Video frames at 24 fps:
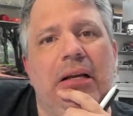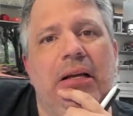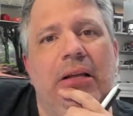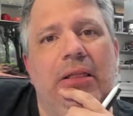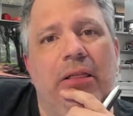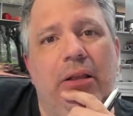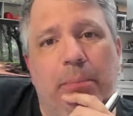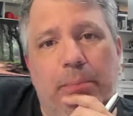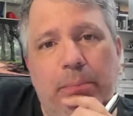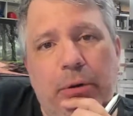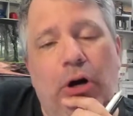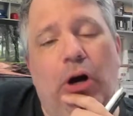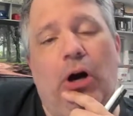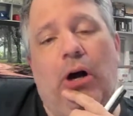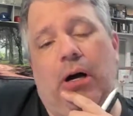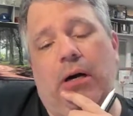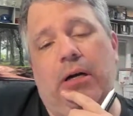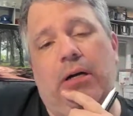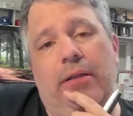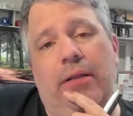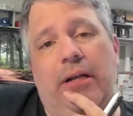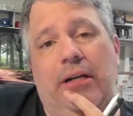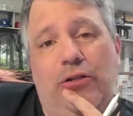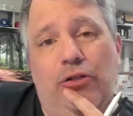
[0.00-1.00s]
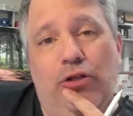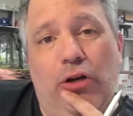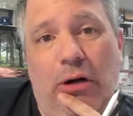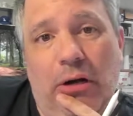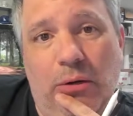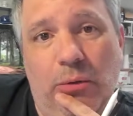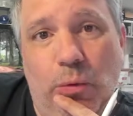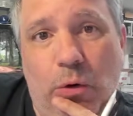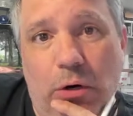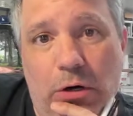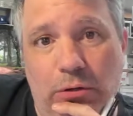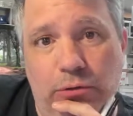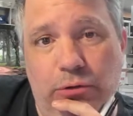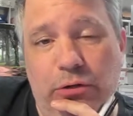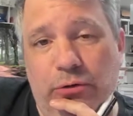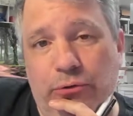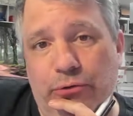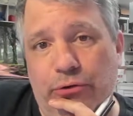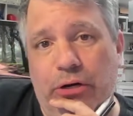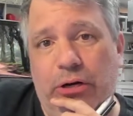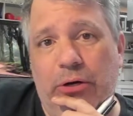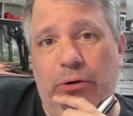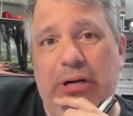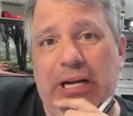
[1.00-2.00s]
the book that John Walton
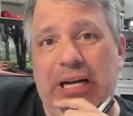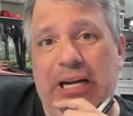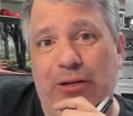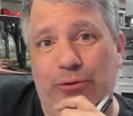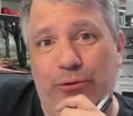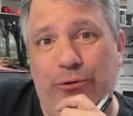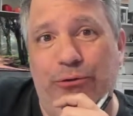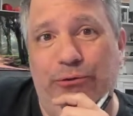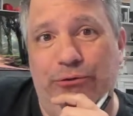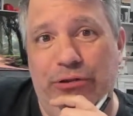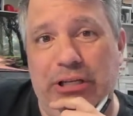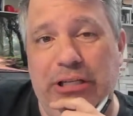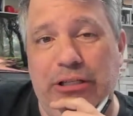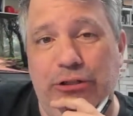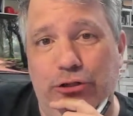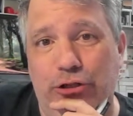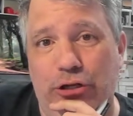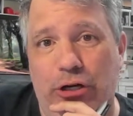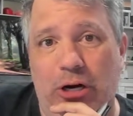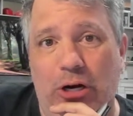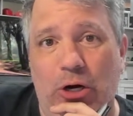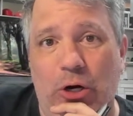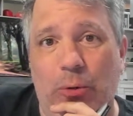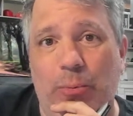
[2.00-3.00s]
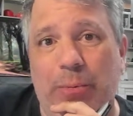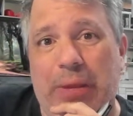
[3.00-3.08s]
wrote, How to Read Job.